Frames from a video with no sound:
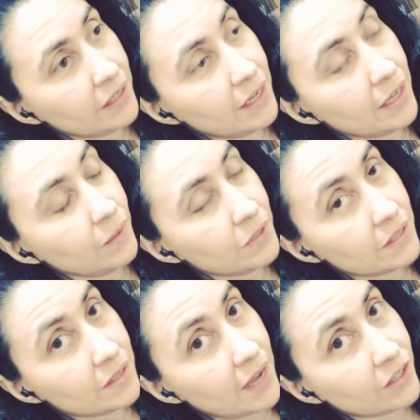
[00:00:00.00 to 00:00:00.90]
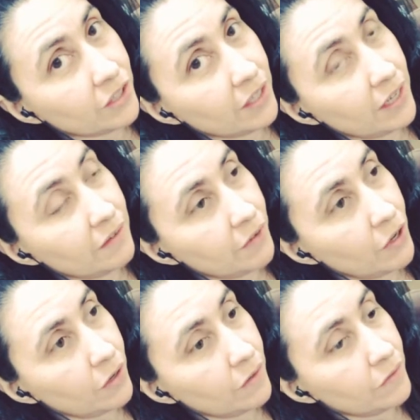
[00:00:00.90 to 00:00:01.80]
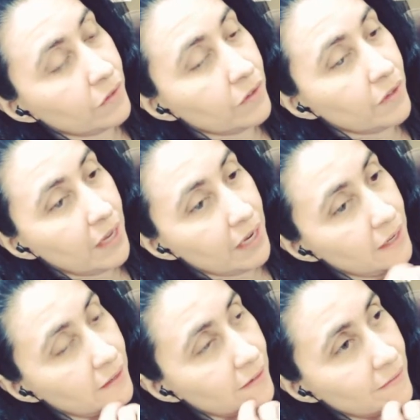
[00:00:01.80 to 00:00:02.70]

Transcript: that he was actually involved in it.